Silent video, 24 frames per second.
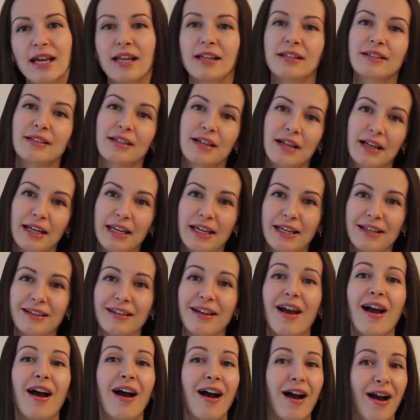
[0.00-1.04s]
and
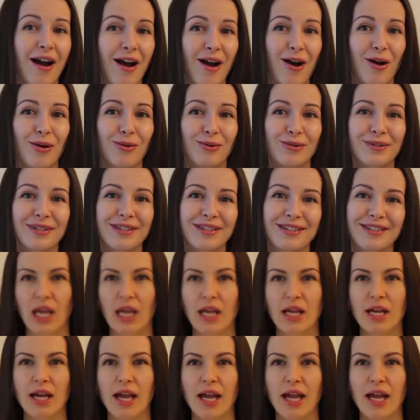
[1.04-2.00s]
clean house.